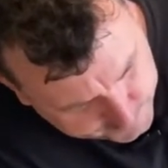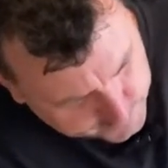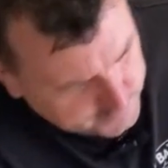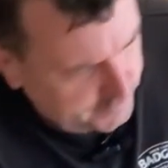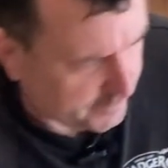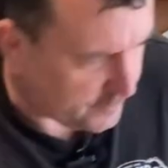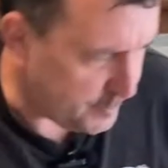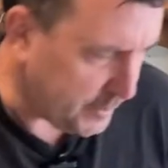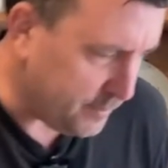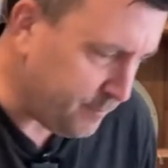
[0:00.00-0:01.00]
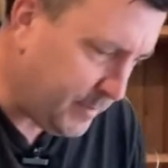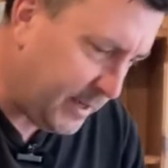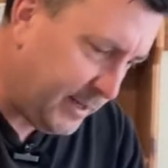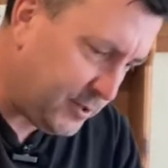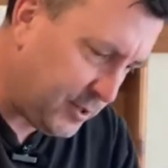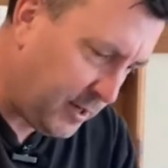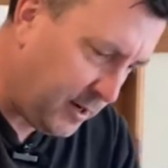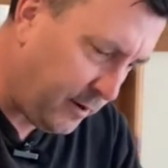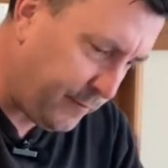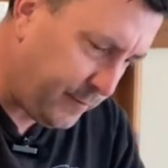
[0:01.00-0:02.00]
It gives me 1.5 inches
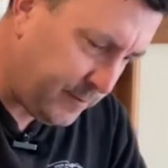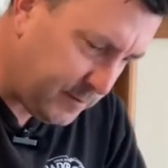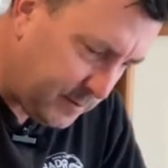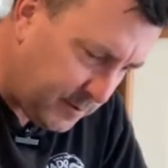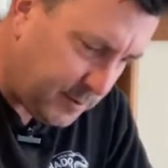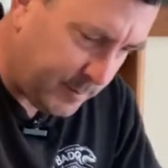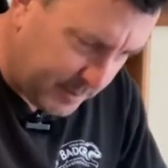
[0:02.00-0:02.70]
to 2